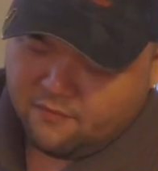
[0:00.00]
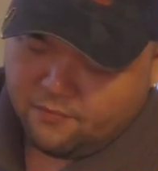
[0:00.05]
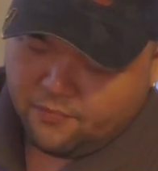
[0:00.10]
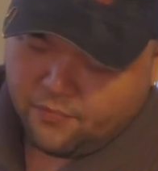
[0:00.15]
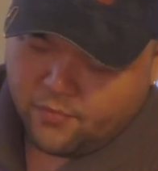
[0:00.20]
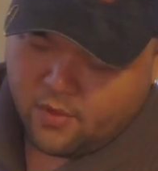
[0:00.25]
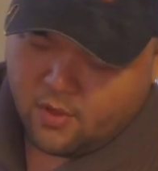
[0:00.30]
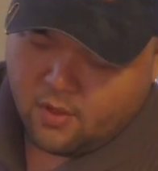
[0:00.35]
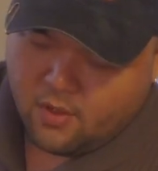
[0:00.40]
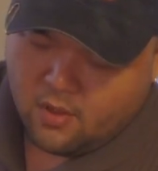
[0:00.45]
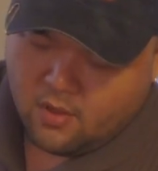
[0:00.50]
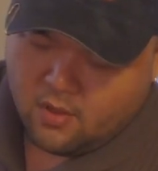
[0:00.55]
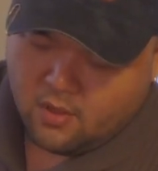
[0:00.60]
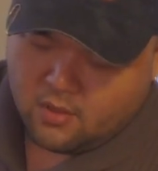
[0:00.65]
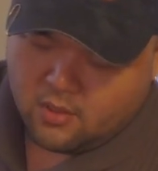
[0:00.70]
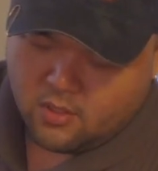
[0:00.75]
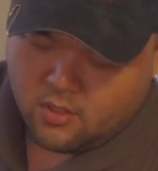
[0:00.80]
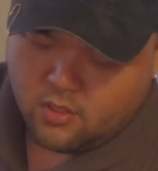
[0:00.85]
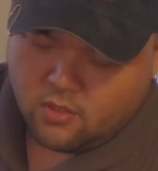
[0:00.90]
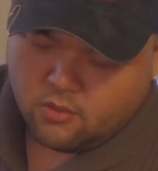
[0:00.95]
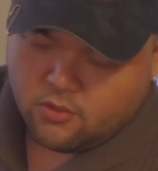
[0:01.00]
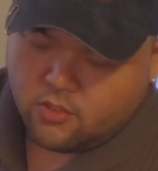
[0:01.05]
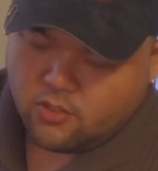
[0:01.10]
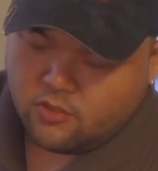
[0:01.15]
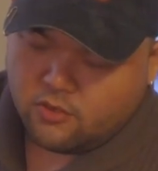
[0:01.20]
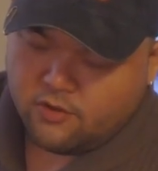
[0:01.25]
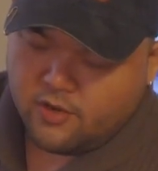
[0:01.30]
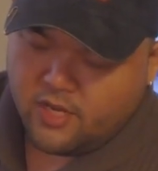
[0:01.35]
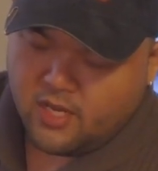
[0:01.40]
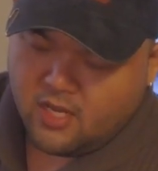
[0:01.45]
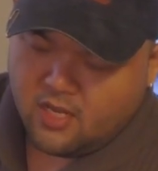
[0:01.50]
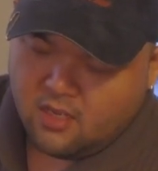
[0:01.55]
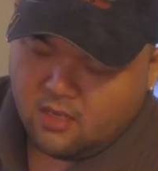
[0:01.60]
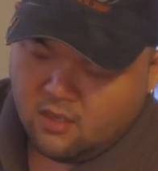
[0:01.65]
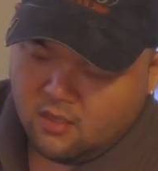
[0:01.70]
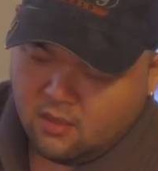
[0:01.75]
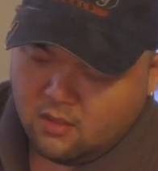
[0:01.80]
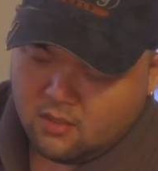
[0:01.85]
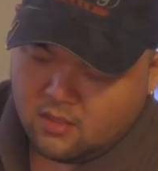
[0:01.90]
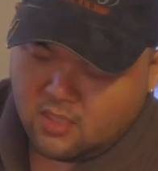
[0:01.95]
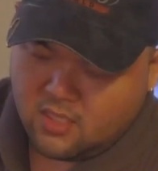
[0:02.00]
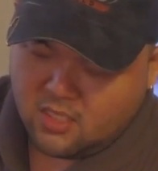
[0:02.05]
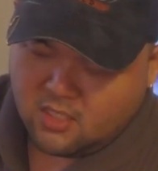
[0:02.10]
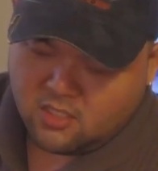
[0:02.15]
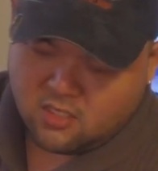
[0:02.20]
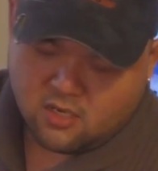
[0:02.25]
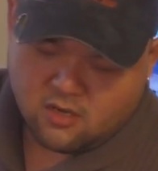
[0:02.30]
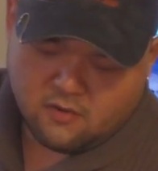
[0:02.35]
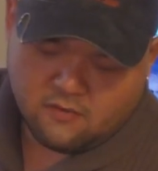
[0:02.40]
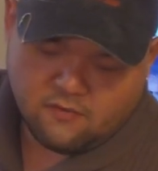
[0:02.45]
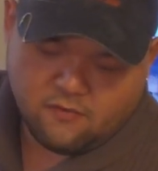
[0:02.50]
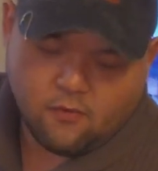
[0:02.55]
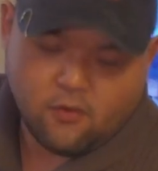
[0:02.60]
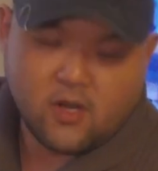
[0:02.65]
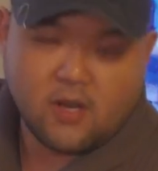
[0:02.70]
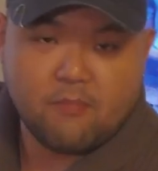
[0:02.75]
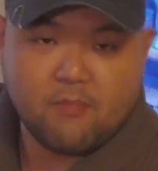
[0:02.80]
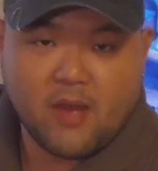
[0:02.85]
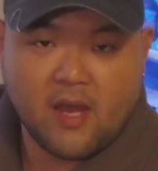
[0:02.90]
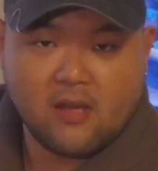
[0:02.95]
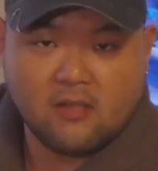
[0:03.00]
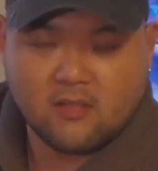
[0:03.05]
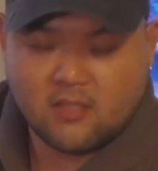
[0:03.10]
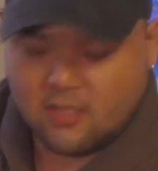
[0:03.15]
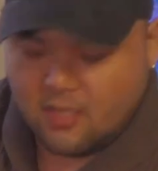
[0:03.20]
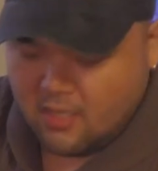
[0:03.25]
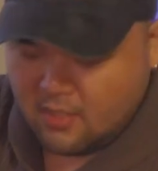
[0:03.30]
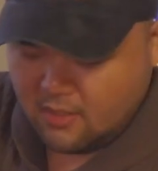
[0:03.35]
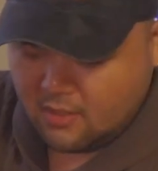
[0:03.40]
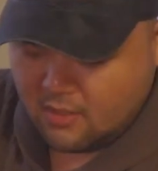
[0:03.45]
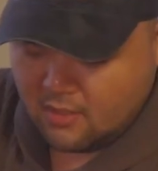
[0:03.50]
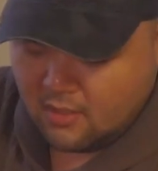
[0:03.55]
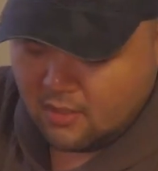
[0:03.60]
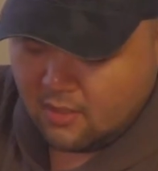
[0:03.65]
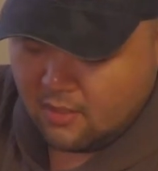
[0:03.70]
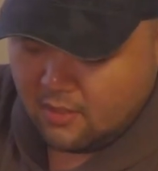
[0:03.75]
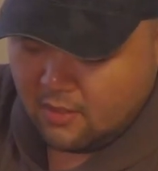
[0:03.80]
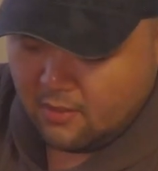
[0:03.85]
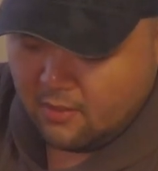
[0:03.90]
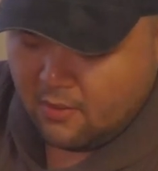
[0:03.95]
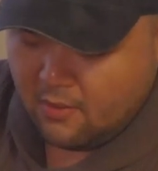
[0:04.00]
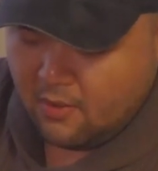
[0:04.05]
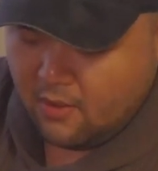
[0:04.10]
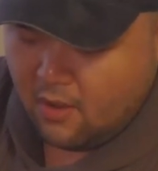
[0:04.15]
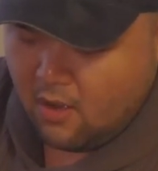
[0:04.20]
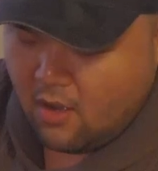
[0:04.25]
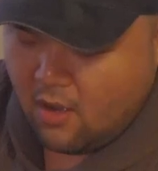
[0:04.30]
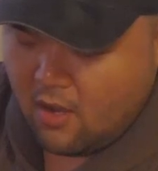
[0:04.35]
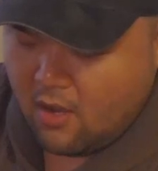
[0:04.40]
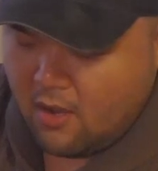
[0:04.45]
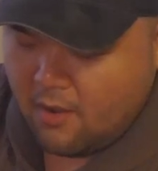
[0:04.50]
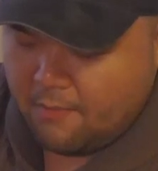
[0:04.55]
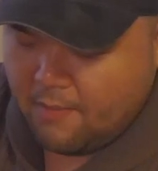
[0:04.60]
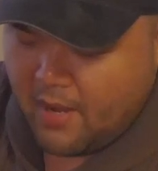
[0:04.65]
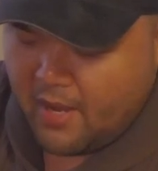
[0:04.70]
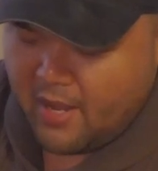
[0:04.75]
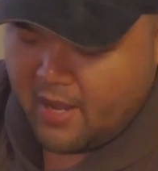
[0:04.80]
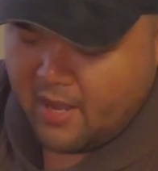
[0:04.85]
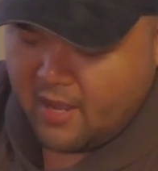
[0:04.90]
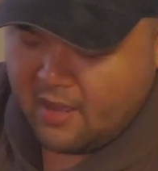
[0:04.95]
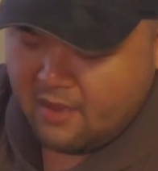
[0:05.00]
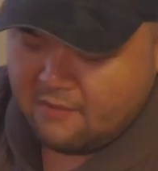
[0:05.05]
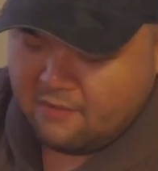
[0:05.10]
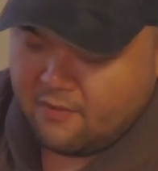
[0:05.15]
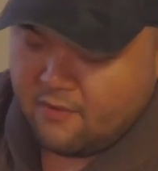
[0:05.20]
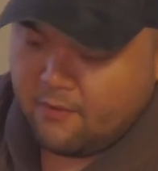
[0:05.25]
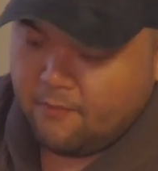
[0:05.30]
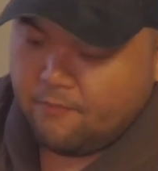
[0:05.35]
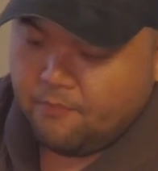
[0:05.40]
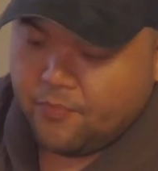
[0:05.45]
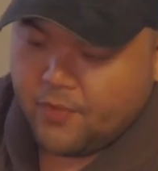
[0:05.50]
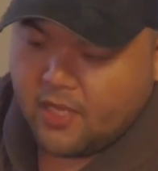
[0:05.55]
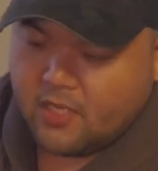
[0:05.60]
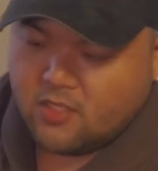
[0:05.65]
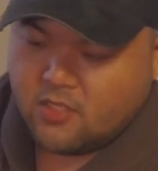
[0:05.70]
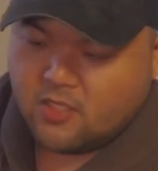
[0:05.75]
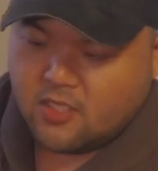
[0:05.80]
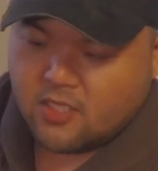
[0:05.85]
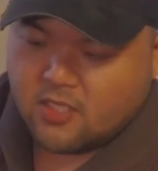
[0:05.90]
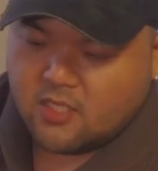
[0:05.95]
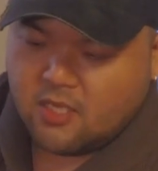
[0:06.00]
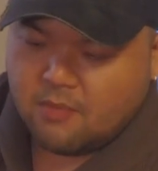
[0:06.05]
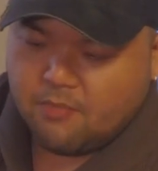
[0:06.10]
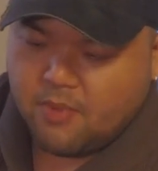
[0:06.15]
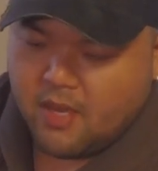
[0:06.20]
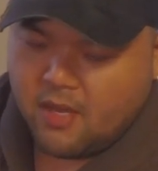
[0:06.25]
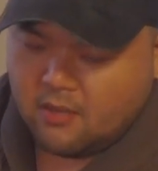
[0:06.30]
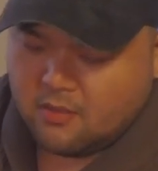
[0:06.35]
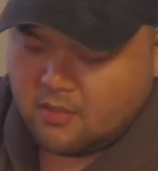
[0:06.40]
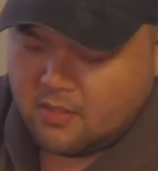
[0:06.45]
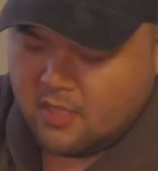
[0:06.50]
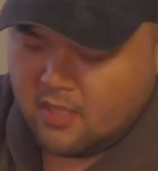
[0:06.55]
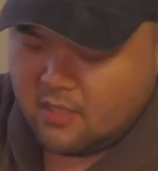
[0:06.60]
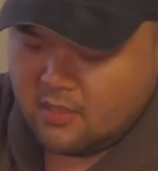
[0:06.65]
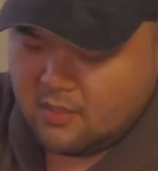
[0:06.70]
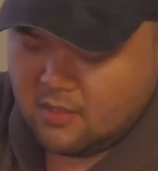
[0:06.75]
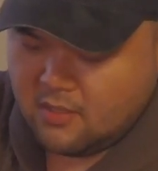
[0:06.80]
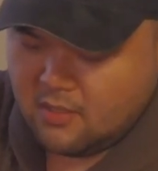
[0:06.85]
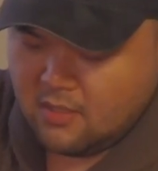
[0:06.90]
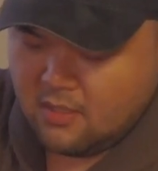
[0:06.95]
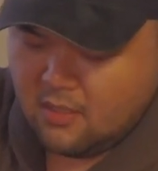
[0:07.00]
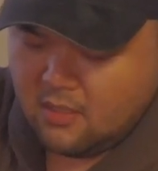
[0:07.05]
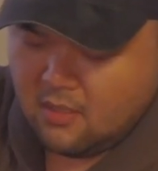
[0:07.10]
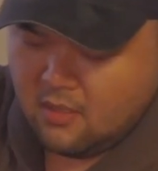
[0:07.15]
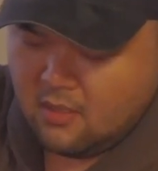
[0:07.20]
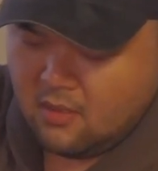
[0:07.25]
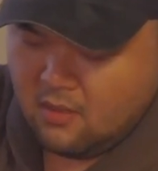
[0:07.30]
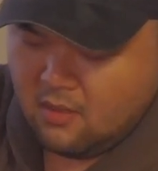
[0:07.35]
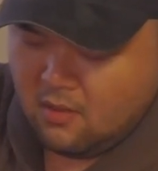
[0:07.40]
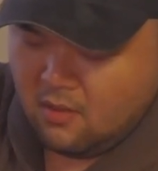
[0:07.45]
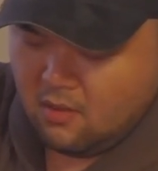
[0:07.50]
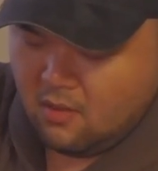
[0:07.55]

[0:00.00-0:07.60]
and mono line in different sizes. Right now I'm on a Yuzuri pink floral kick. So you see